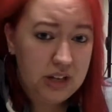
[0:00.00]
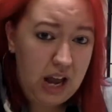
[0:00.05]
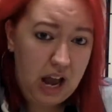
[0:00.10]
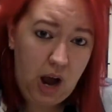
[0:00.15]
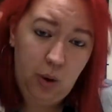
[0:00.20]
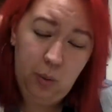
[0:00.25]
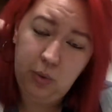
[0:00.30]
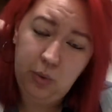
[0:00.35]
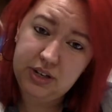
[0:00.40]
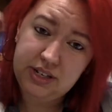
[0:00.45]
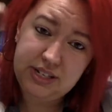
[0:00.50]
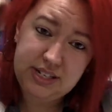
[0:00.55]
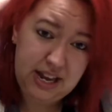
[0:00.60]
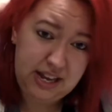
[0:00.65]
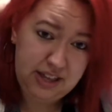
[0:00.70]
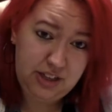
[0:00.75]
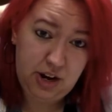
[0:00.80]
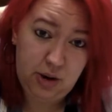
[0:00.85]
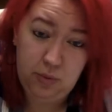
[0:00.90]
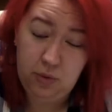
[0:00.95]
I will say
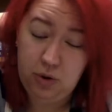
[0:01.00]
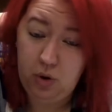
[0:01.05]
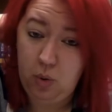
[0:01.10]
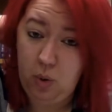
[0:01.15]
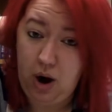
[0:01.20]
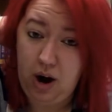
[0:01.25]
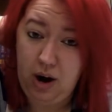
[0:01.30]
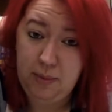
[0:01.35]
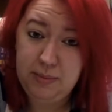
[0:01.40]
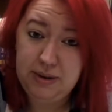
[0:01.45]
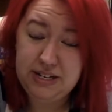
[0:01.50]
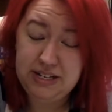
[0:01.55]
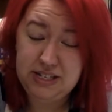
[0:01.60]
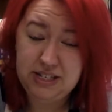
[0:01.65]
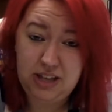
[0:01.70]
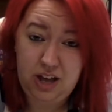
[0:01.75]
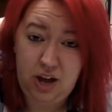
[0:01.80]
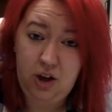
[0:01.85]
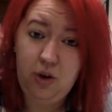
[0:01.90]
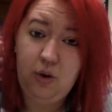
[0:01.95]
their requirements,
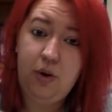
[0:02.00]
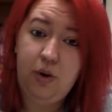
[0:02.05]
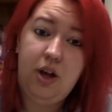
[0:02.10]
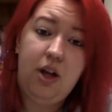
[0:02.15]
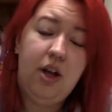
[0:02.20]
though,